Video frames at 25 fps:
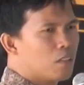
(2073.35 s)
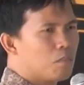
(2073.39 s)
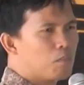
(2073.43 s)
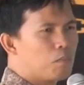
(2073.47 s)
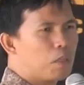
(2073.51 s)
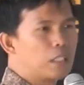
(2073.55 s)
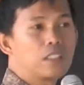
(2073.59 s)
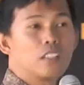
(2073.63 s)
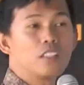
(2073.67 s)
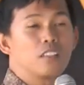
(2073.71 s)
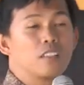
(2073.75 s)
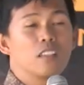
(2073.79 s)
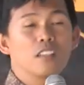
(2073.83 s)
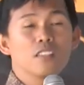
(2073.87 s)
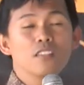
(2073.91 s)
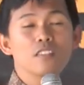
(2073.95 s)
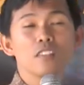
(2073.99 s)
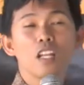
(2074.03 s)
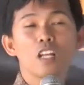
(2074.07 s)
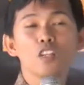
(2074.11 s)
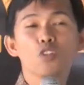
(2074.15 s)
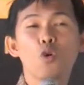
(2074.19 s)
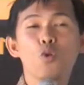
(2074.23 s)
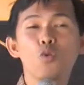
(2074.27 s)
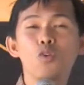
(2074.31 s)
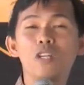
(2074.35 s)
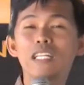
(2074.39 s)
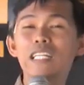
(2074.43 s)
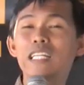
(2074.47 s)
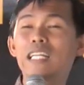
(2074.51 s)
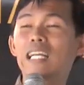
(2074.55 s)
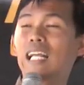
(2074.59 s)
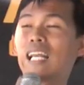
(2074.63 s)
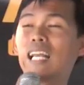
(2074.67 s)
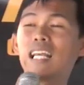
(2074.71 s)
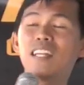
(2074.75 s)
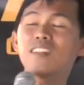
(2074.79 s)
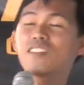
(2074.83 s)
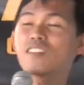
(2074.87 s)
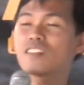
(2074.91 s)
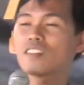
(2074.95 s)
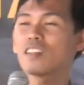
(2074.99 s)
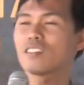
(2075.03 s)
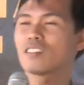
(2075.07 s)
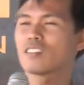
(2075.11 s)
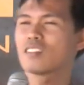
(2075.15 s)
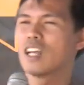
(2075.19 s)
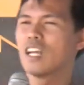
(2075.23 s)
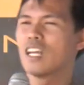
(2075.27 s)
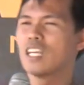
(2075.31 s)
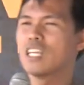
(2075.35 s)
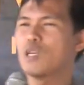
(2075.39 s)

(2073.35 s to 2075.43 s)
But he does not only cleanse us,